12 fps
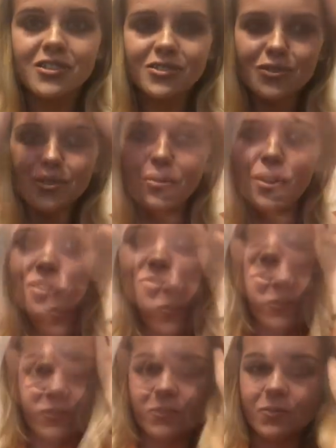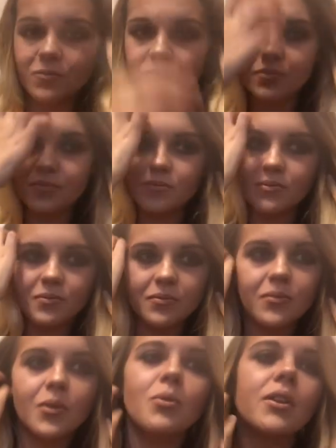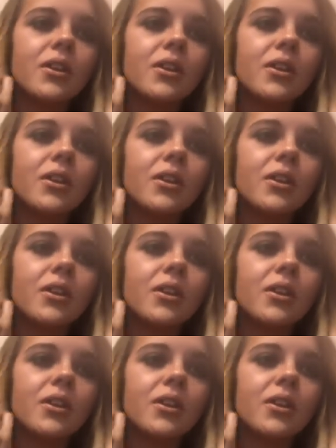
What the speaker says: are so awful right now. What do you